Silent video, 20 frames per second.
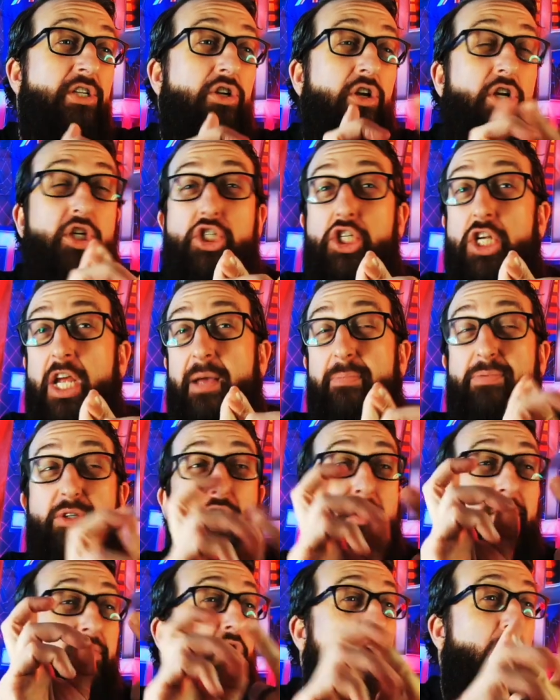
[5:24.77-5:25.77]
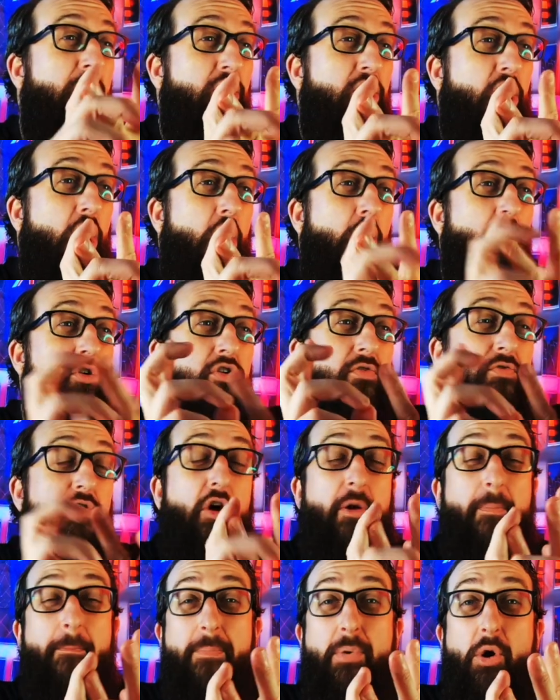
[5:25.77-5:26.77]
You've got a chips, you've got a Coke, you've
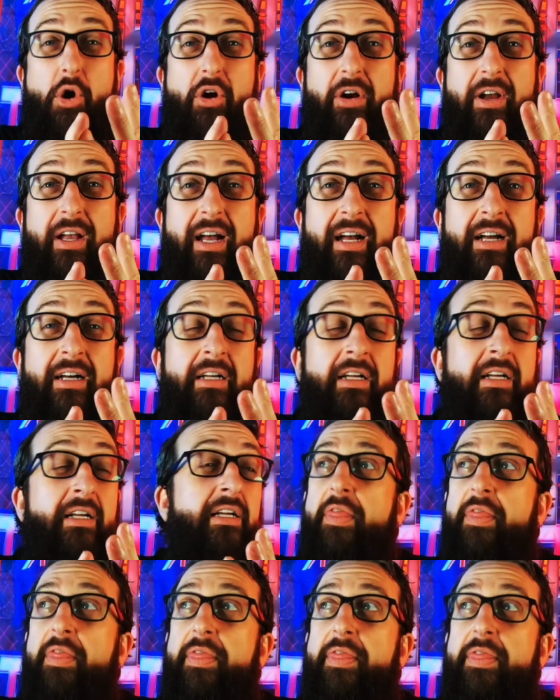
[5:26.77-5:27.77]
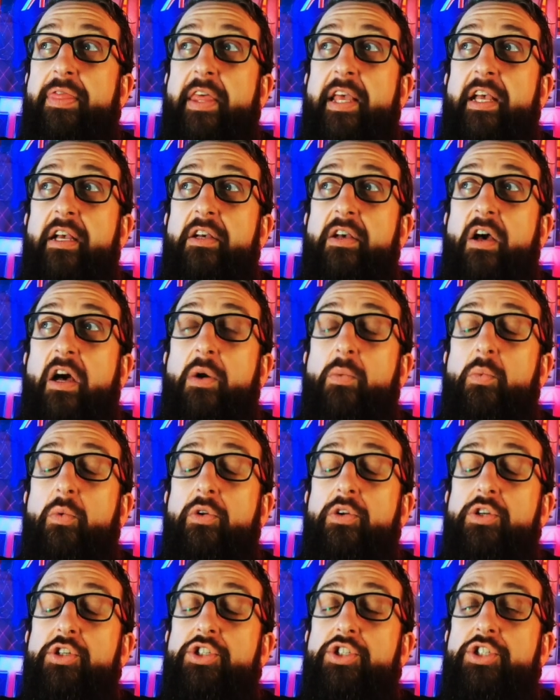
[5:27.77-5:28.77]
got a burger. I think I
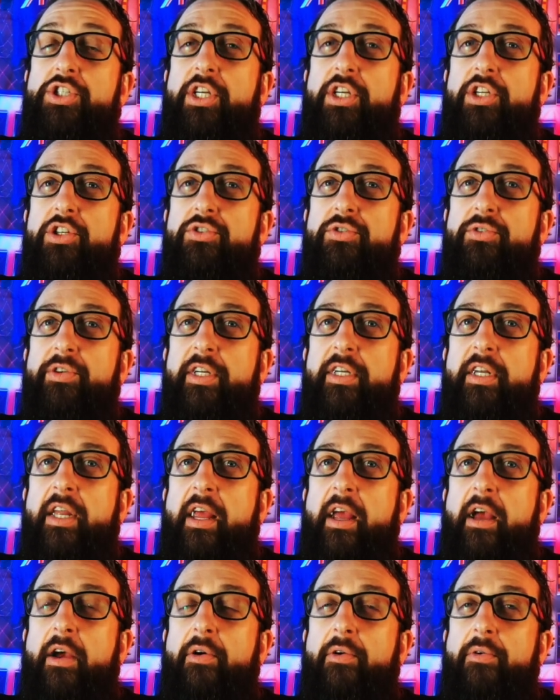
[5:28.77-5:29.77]
want chicken treat now.